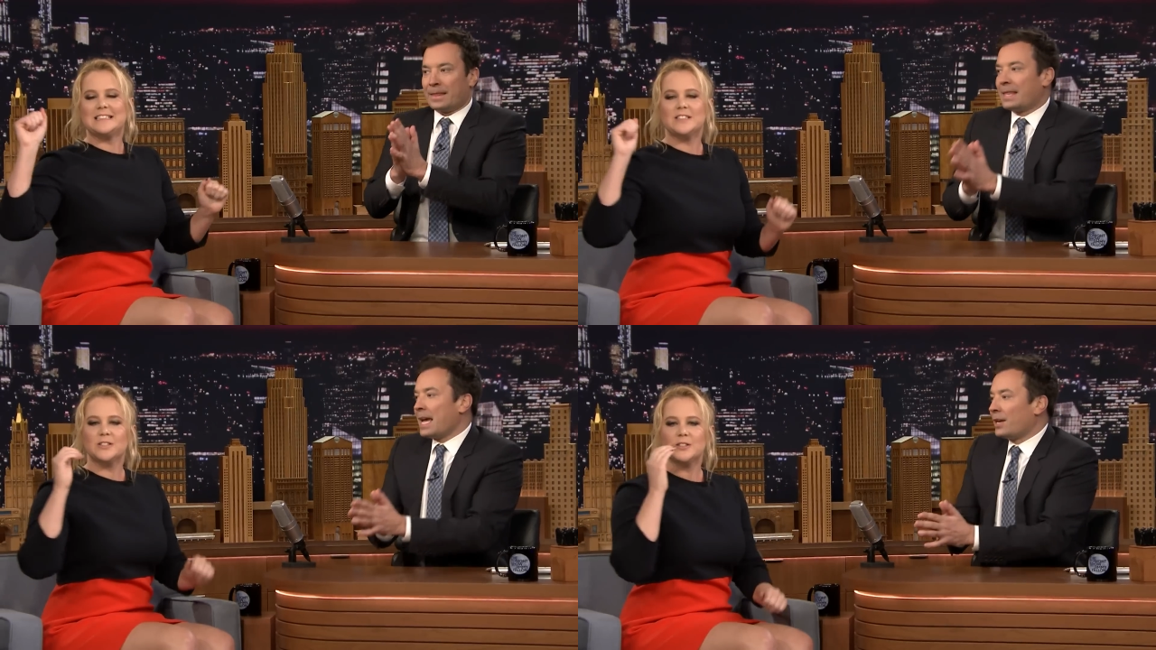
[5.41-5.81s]

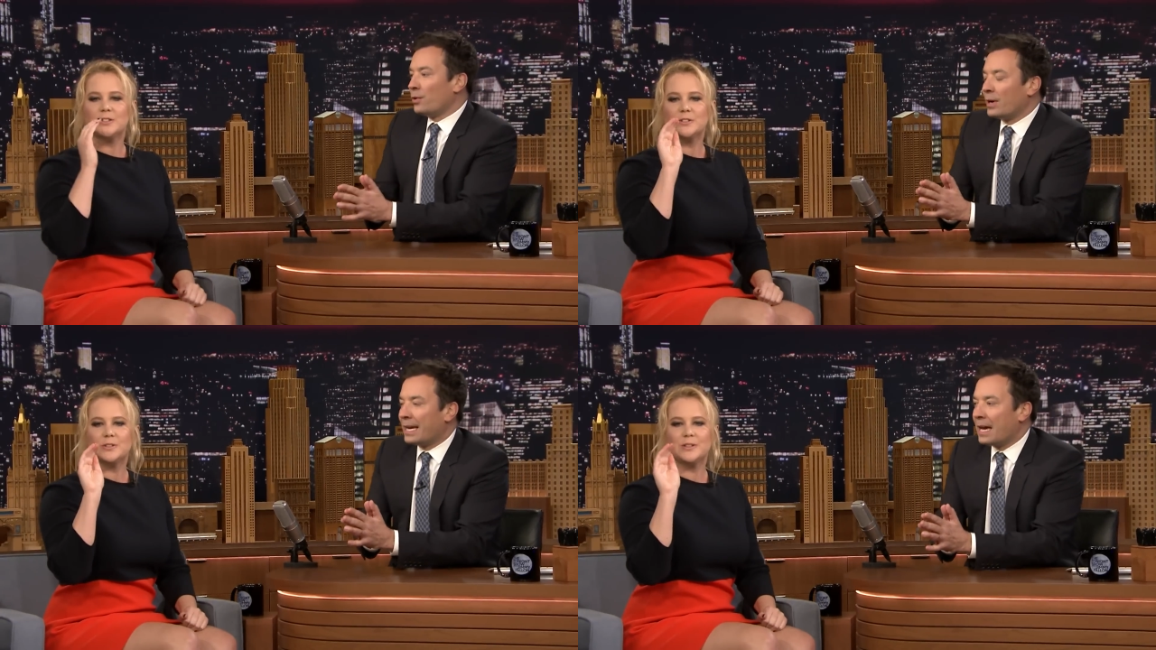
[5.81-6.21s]
Speaker 1: Thank
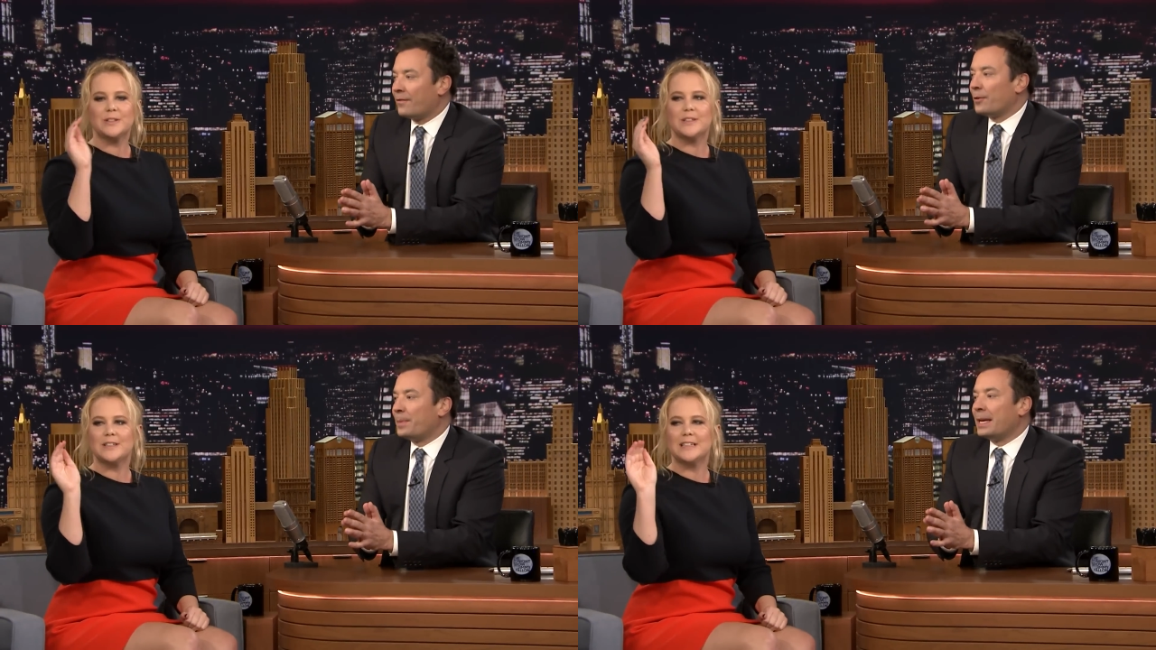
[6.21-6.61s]
you again
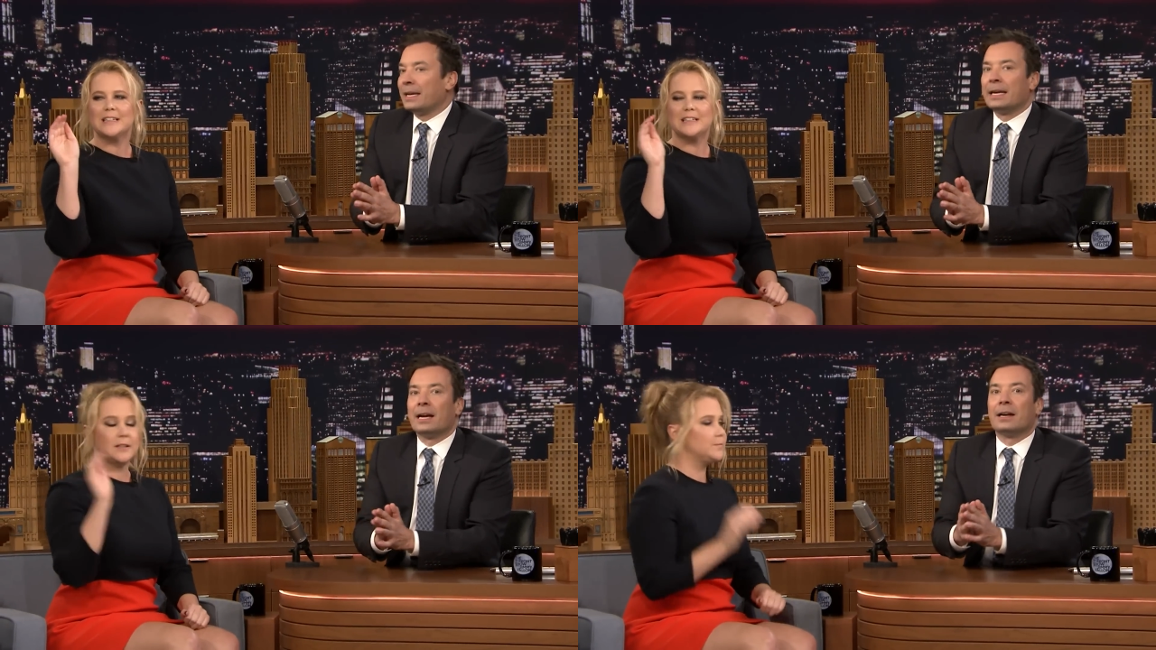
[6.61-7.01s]
for
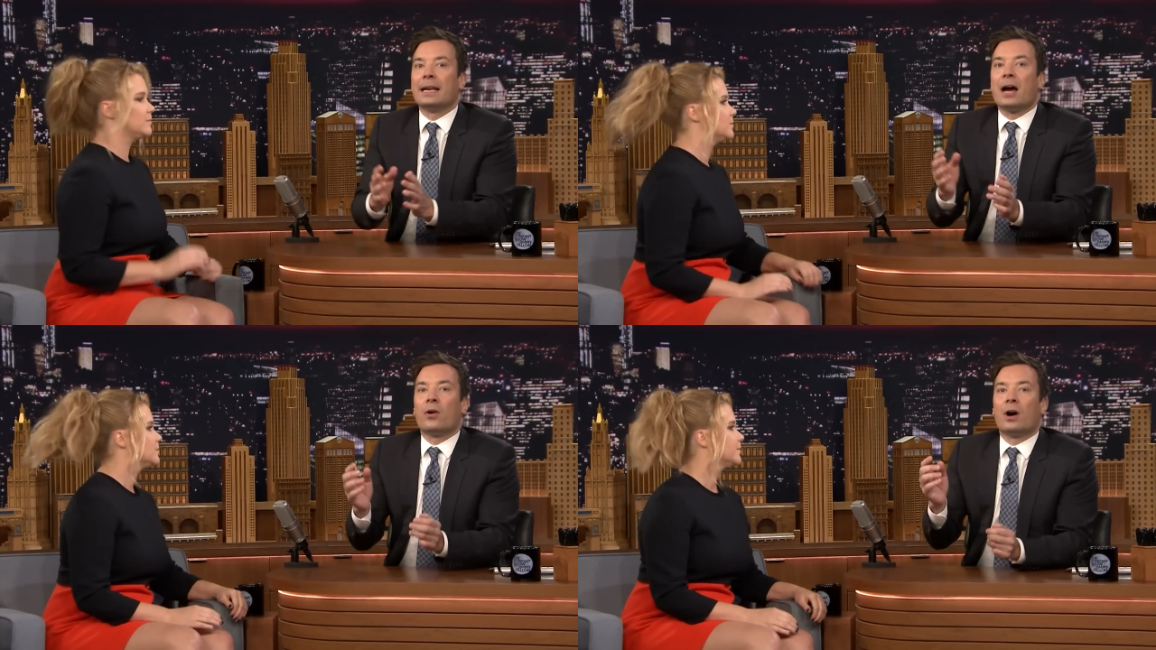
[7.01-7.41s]
being here.
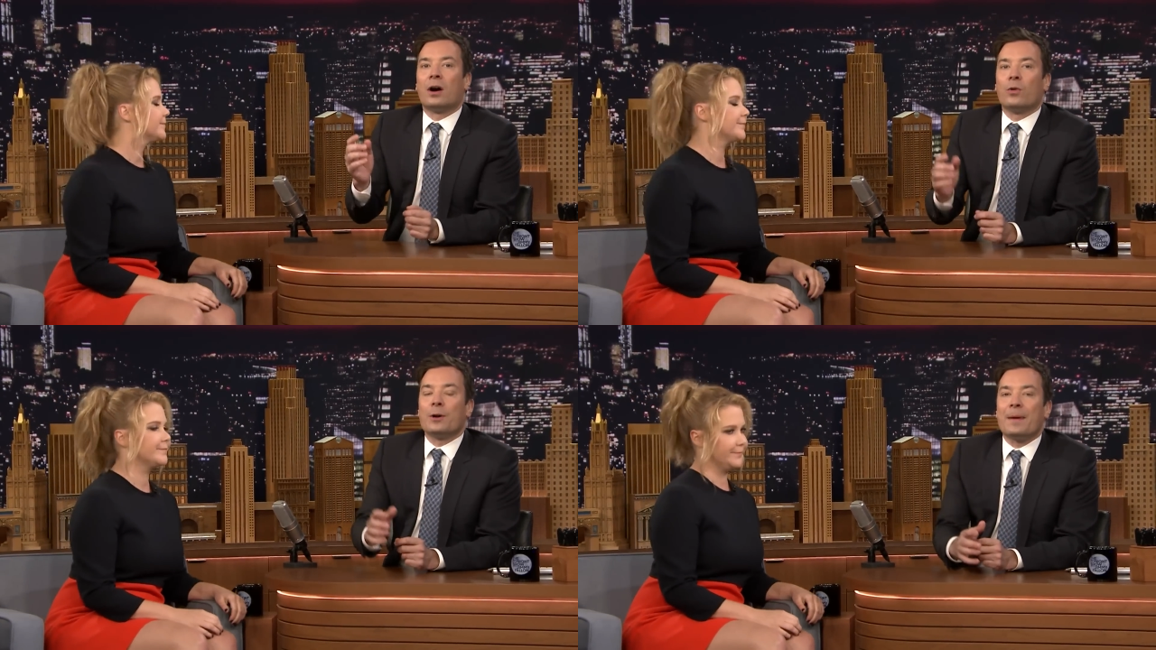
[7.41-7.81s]
Now,
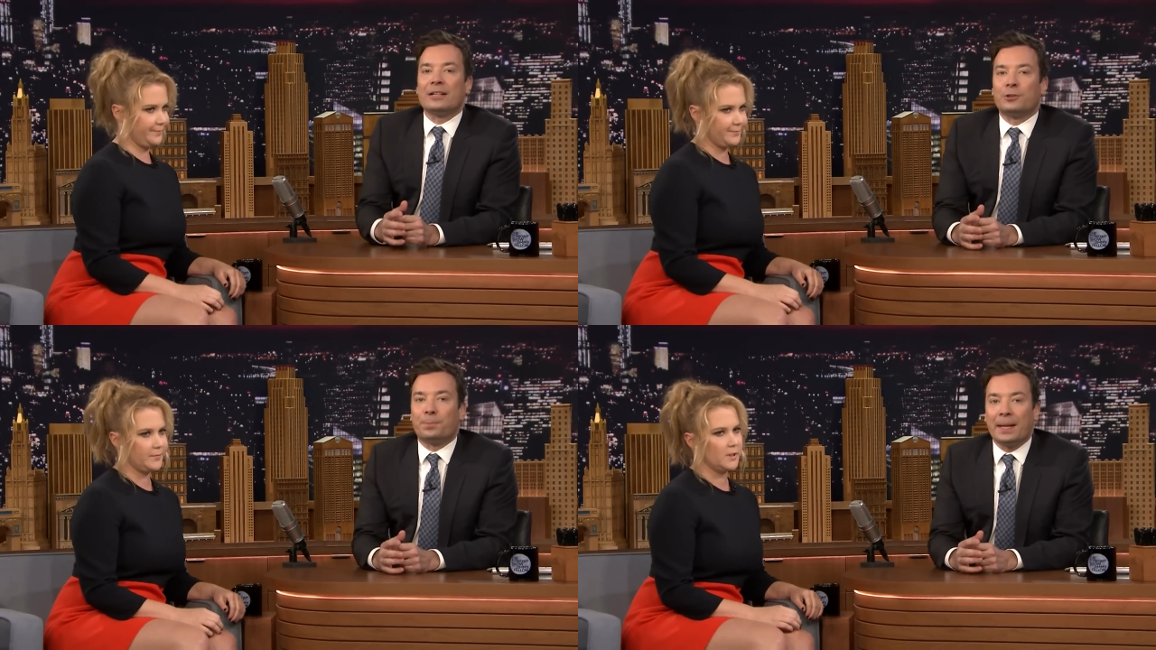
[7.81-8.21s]
we're
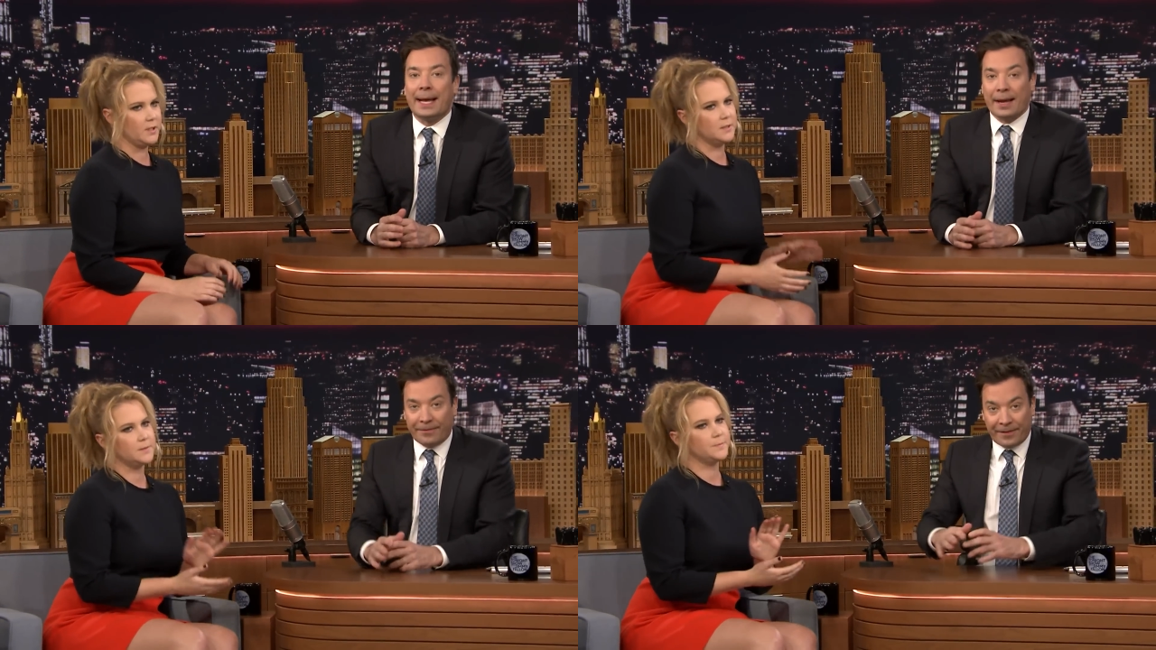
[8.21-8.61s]
about to
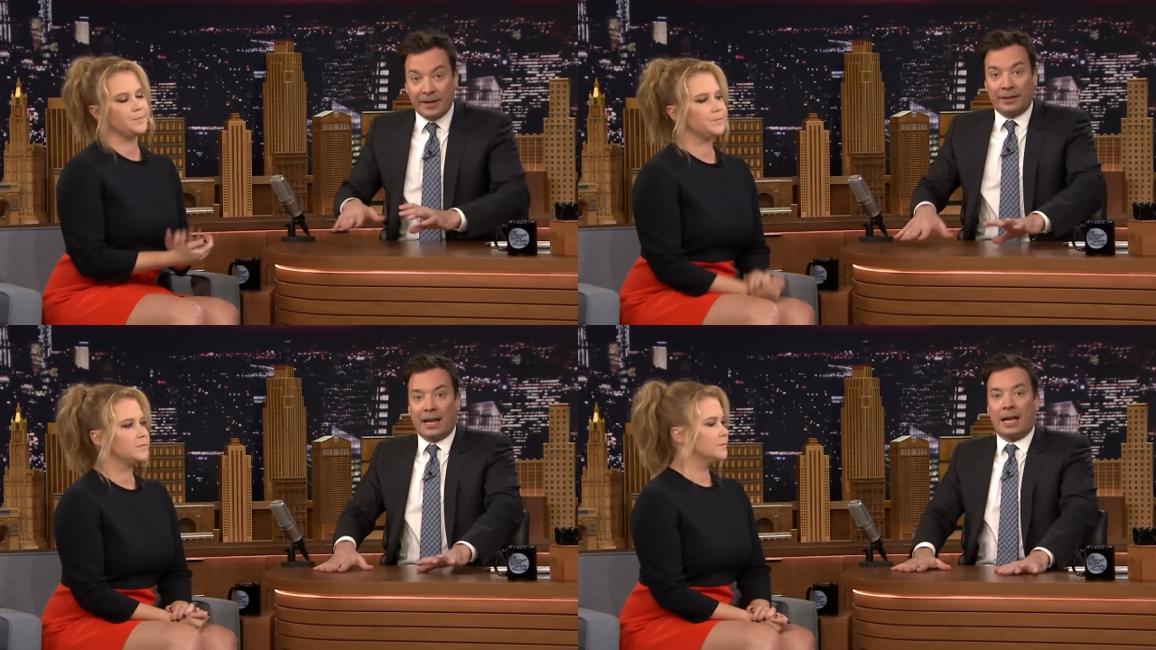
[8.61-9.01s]
play a
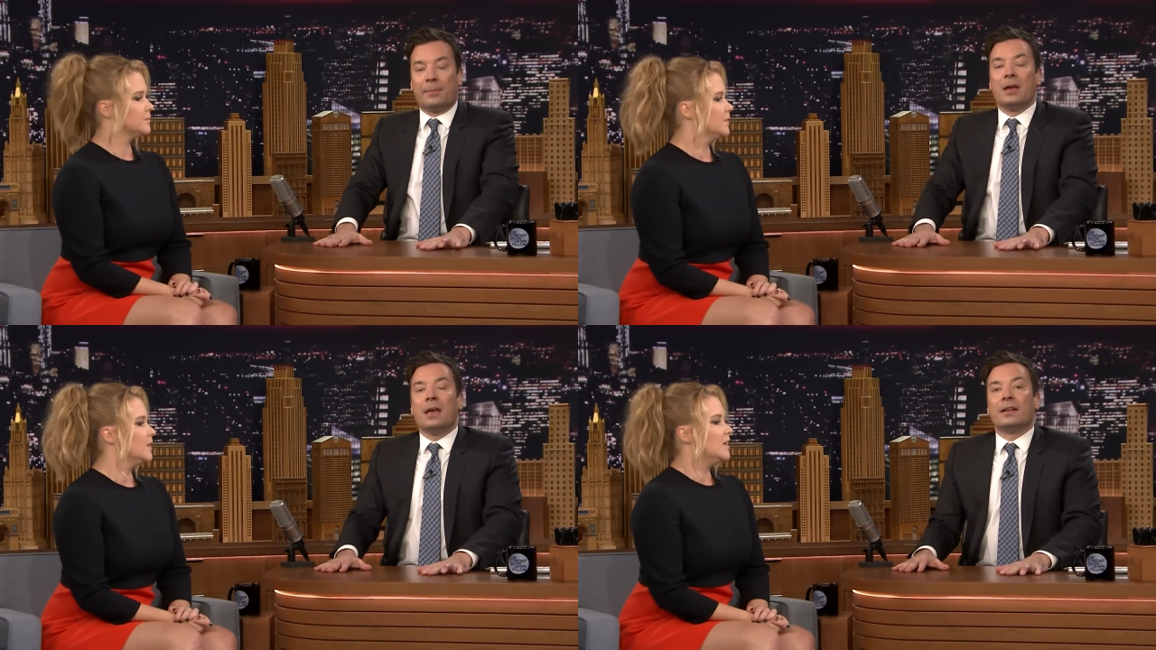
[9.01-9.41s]
fun game.